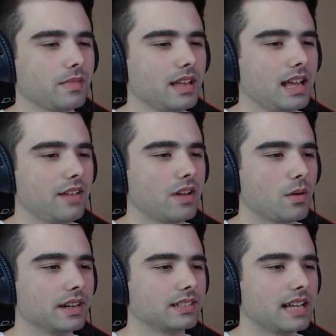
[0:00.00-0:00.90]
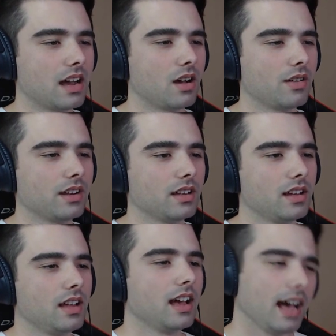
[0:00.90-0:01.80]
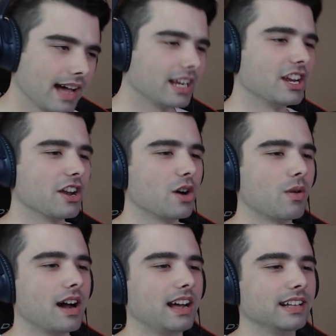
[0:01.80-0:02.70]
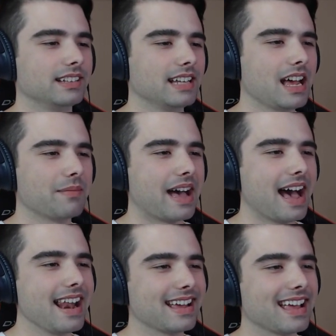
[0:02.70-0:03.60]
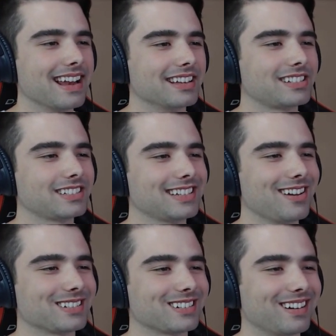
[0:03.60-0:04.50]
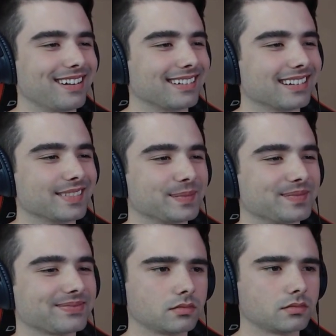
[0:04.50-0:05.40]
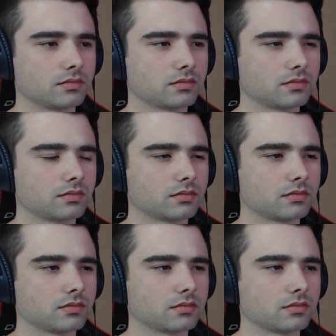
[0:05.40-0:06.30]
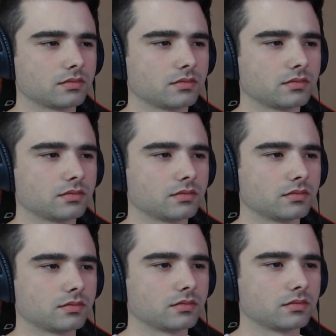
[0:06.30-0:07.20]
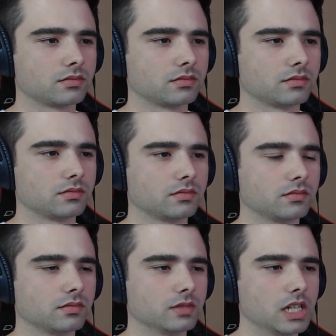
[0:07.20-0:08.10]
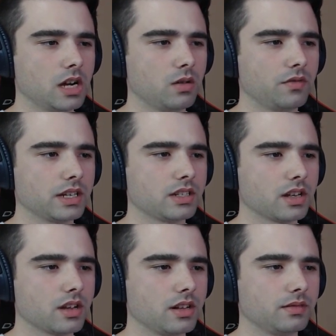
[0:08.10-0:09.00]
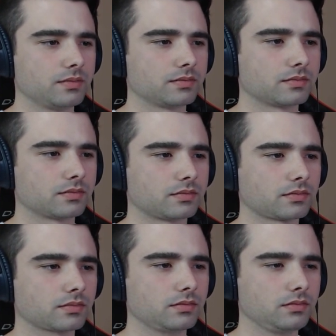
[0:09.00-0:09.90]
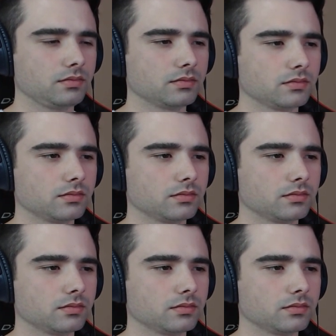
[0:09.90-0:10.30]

And that one is down. And another one! Damn, Anakin is so strong! But and set up our deflector shields. Oh, that's not good. Turn the troops around.